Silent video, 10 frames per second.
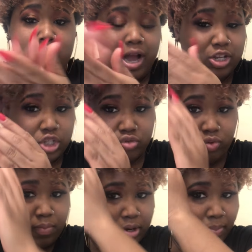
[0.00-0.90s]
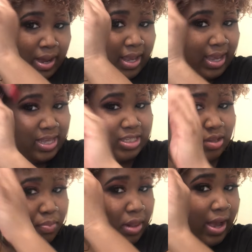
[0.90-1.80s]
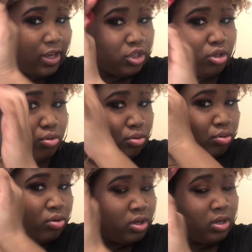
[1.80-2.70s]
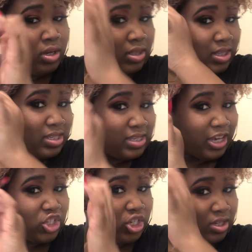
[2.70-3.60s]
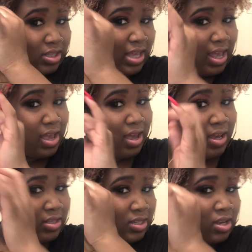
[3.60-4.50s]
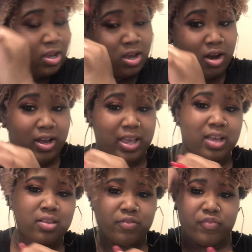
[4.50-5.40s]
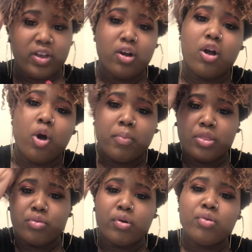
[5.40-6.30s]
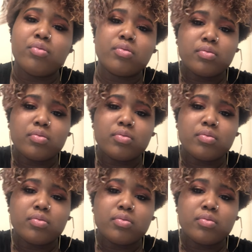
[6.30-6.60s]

I just rub it in my hands and apply it to the section, and again, finger comb it through.